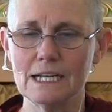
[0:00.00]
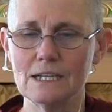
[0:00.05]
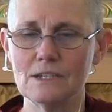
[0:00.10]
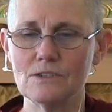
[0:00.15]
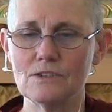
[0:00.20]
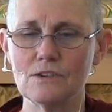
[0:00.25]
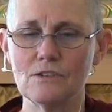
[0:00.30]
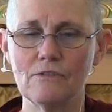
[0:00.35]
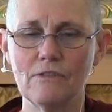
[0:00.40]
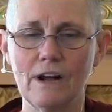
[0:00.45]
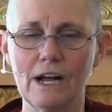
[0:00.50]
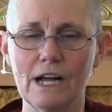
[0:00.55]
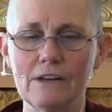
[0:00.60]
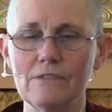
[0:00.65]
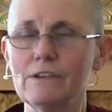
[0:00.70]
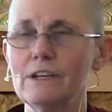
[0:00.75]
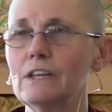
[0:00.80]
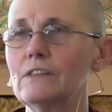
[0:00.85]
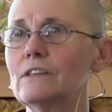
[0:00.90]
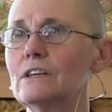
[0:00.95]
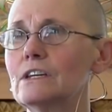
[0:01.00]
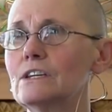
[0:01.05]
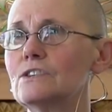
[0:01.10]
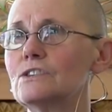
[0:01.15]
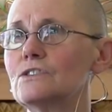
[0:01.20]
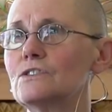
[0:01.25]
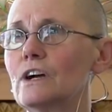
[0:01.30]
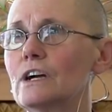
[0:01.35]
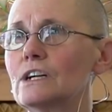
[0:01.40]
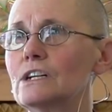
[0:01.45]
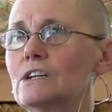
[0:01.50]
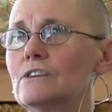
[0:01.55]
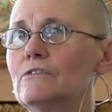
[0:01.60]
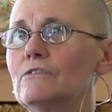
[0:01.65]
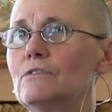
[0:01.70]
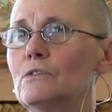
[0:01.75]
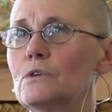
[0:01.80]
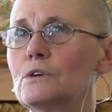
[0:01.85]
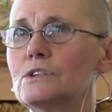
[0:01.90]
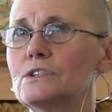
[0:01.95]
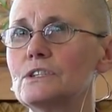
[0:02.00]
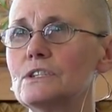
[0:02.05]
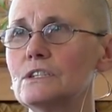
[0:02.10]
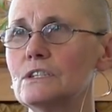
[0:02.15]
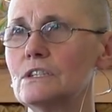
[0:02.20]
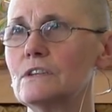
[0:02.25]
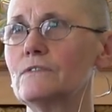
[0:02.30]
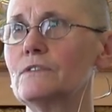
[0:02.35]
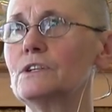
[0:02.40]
in surviving the destructive forces of